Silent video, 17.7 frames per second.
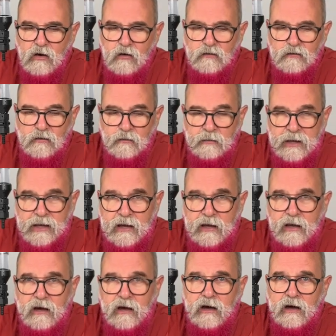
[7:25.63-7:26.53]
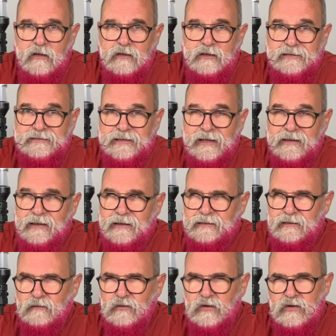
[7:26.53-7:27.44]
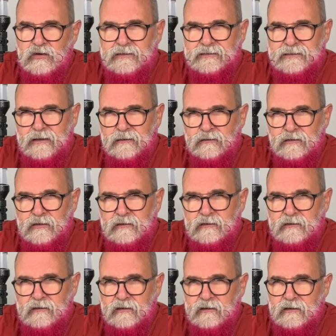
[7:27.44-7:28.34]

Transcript: For me, they said that if you use different